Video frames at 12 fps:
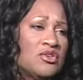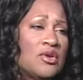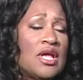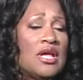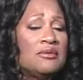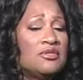
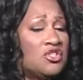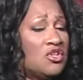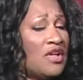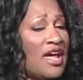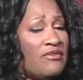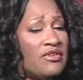So
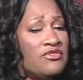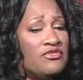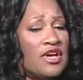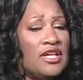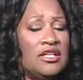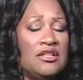still having
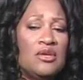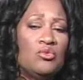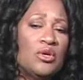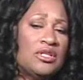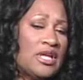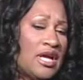fun, and
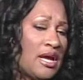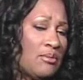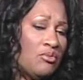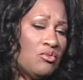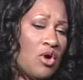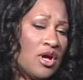then one day
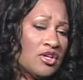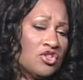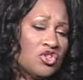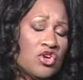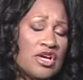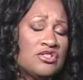I'm
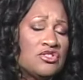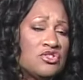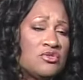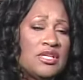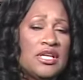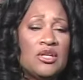walking across the
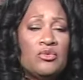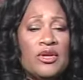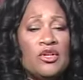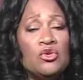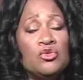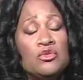street getting
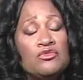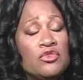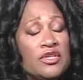ready to go to a